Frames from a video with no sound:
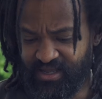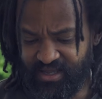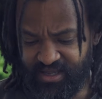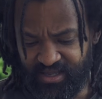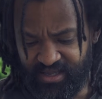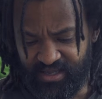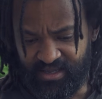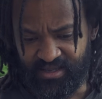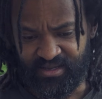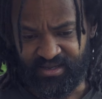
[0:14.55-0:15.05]

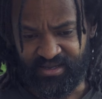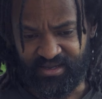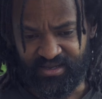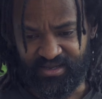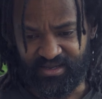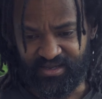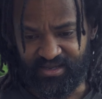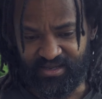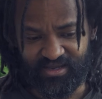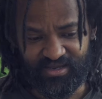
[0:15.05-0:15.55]

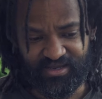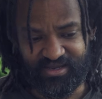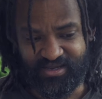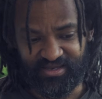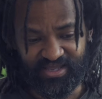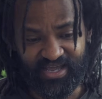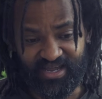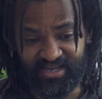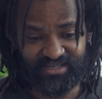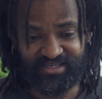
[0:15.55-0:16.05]

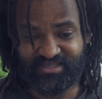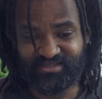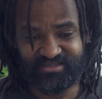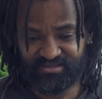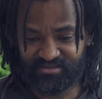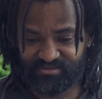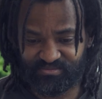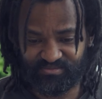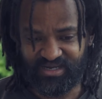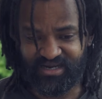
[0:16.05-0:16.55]
And yeah,
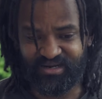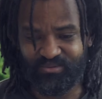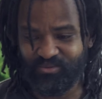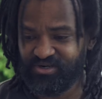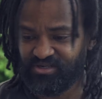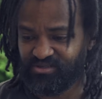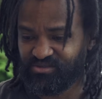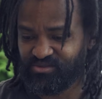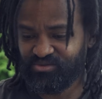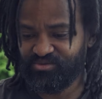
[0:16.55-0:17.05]
I
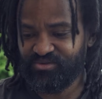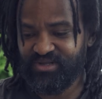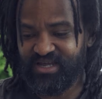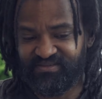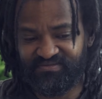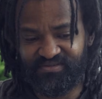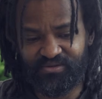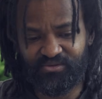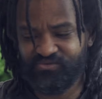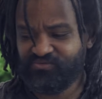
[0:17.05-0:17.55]
wanted to do
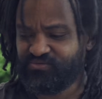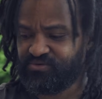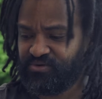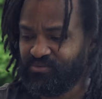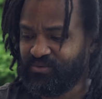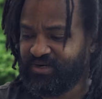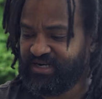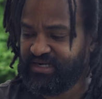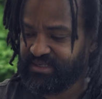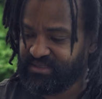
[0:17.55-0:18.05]
that video for a
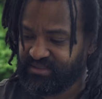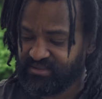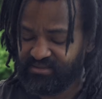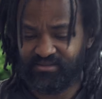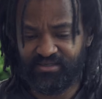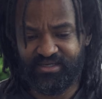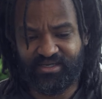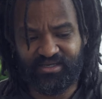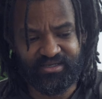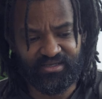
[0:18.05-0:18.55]
while,
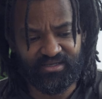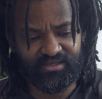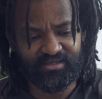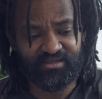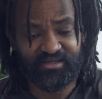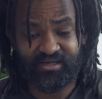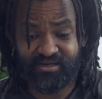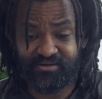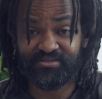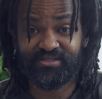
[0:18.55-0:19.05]

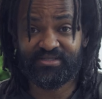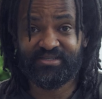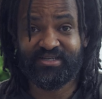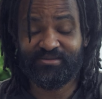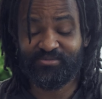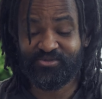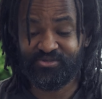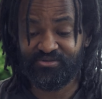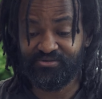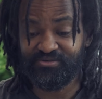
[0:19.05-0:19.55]
and now is the
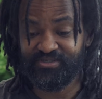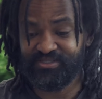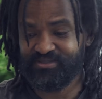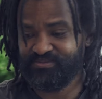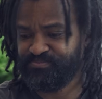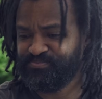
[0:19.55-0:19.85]
time to do it.